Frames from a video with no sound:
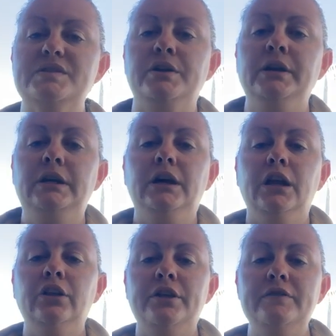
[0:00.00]
So
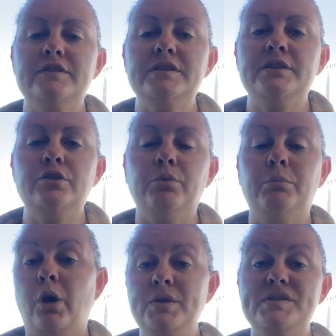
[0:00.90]
a lot of
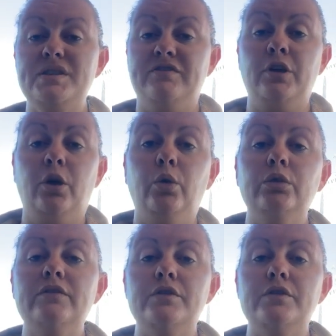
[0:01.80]
most if not all of